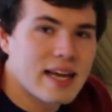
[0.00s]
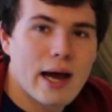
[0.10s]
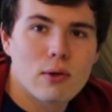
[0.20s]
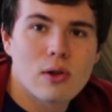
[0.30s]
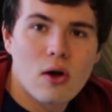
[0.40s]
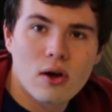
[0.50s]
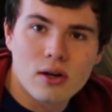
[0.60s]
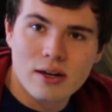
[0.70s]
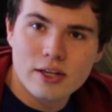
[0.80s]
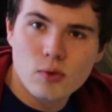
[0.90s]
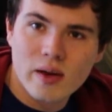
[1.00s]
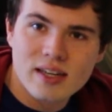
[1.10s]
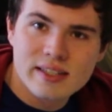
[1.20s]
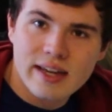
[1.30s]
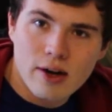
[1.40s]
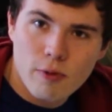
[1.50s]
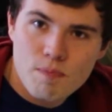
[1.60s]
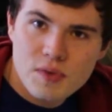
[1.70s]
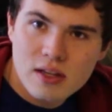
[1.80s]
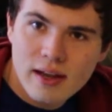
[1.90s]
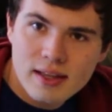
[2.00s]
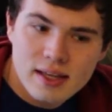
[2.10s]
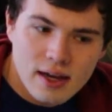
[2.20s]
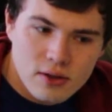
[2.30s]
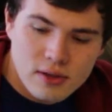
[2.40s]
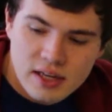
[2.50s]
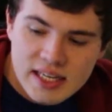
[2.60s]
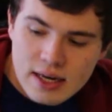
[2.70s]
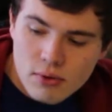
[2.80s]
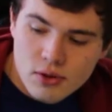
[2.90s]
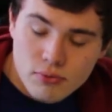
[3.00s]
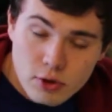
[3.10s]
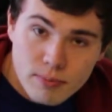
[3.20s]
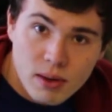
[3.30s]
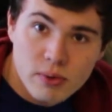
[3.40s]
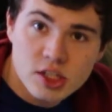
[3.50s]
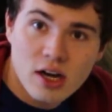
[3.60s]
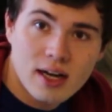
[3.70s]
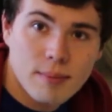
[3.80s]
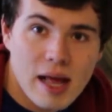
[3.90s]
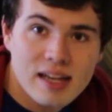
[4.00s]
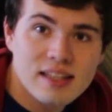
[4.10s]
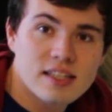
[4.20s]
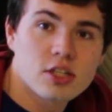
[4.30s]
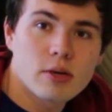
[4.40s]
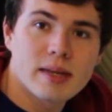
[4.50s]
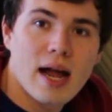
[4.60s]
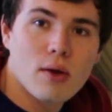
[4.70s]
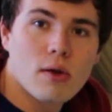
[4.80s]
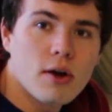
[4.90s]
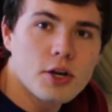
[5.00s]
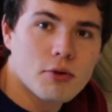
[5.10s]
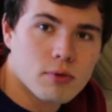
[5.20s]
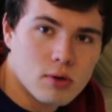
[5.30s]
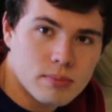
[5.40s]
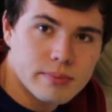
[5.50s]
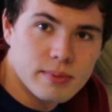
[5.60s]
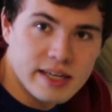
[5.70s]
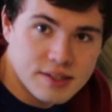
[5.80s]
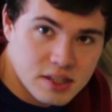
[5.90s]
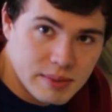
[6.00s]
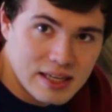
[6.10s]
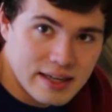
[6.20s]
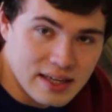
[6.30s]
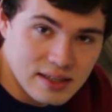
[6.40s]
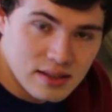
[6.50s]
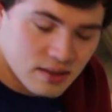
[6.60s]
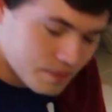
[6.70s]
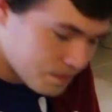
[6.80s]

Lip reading: how long you want it to go. Unlike the Nido or the Roomba, which automatically determine how long your room needs to be cleaned,